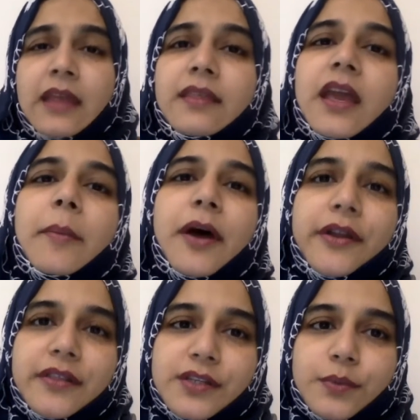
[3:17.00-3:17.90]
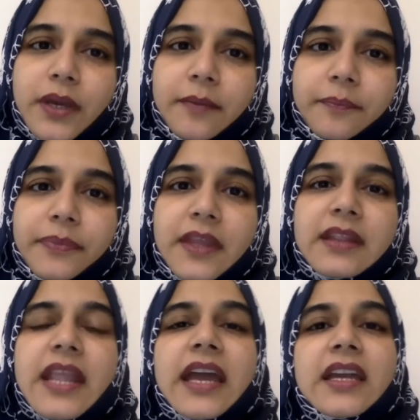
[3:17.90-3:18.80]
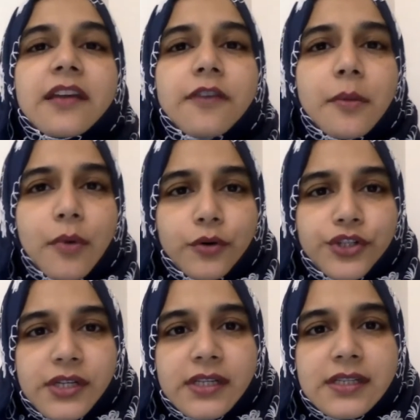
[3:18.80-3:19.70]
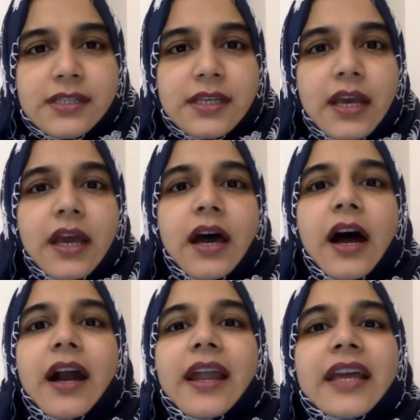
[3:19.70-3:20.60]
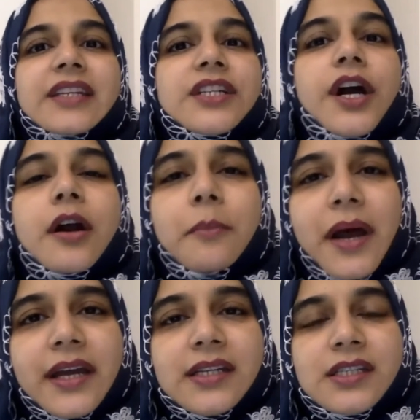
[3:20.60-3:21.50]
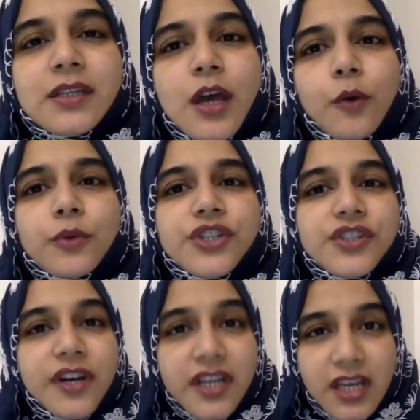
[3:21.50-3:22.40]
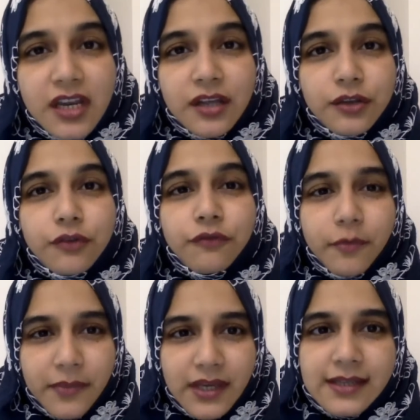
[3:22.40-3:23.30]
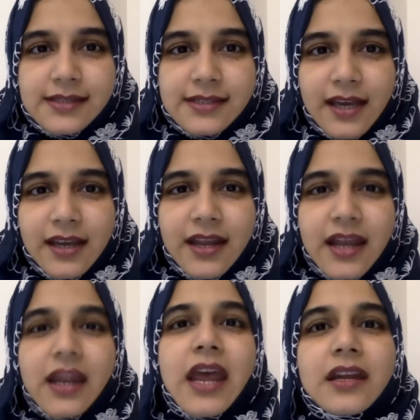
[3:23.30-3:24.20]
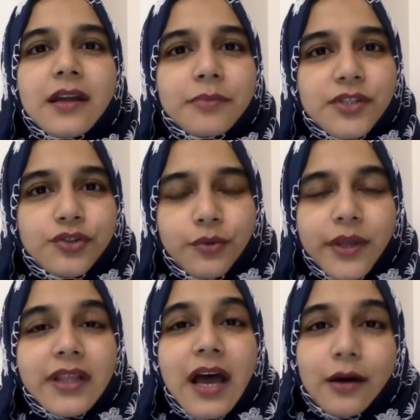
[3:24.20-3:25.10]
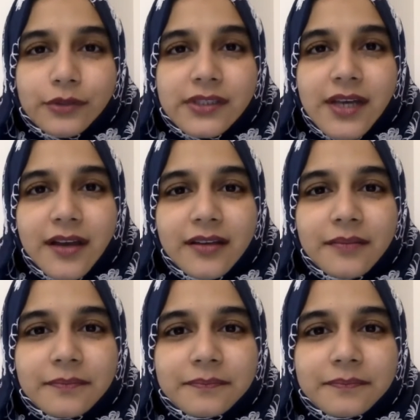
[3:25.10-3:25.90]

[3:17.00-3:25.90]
Think about it this way. Negative emotions are like termites, which start eating you from the inside and end up destroying the outside.